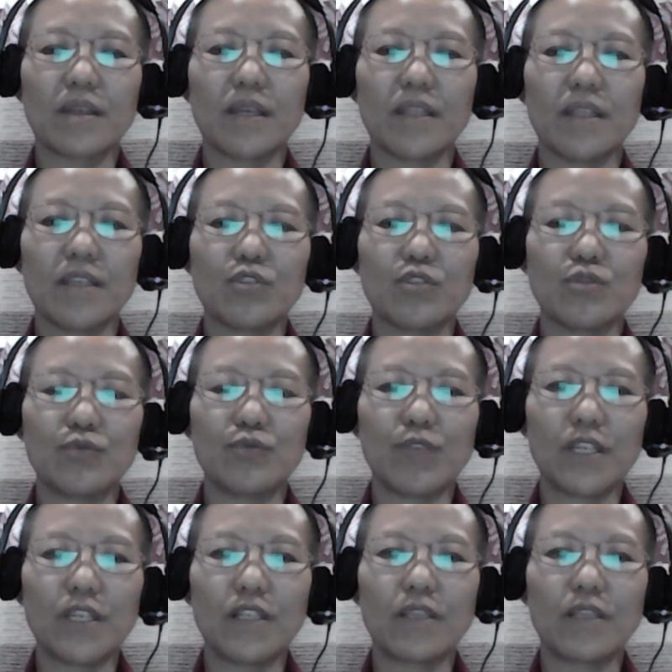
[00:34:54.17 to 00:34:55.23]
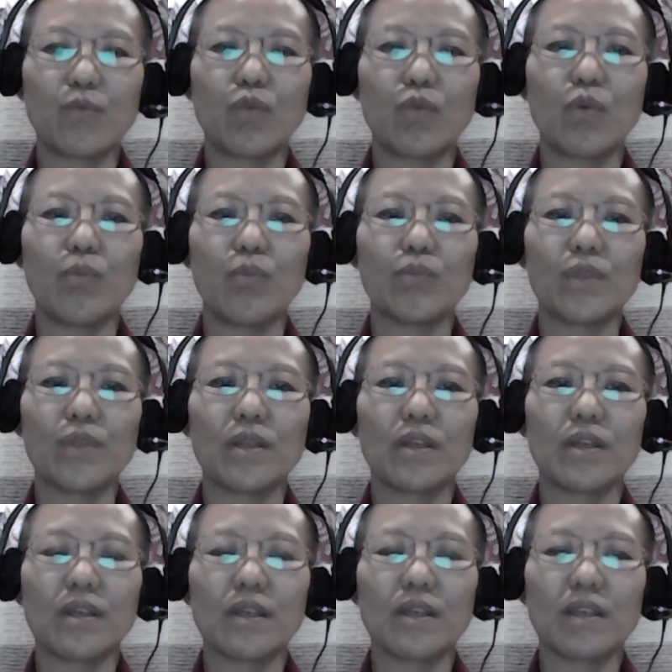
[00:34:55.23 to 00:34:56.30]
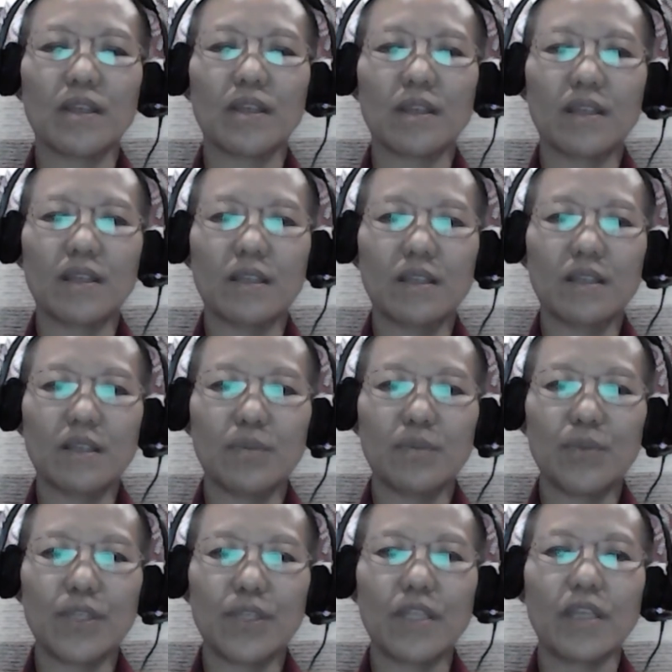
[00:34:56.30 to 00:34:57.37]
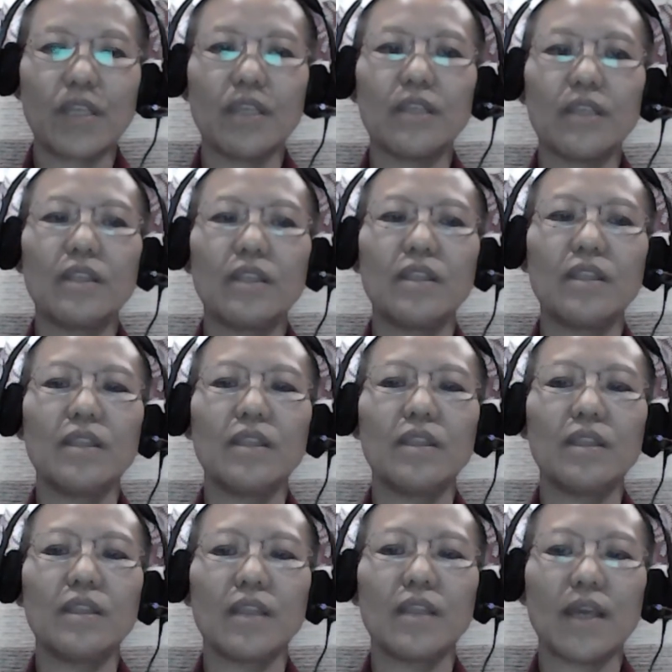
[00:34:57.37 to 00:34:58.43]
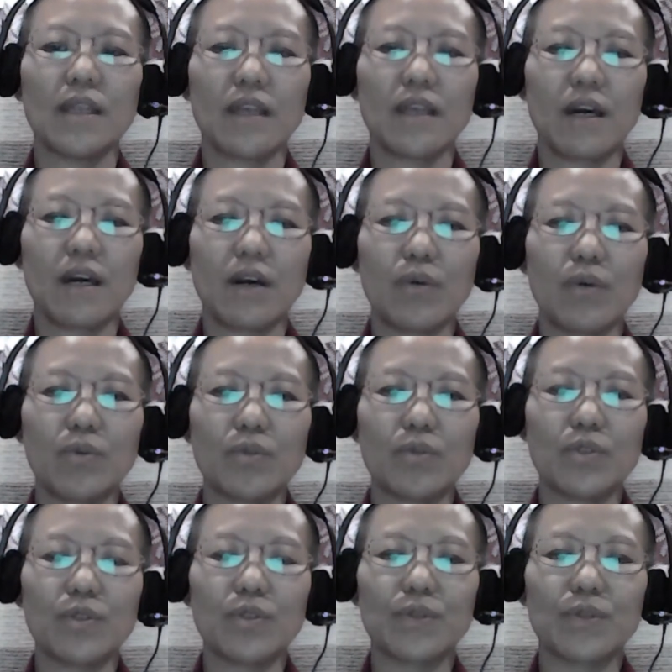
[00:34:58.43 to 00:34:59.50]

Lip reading: And as you feel the warmth, breathe in and out.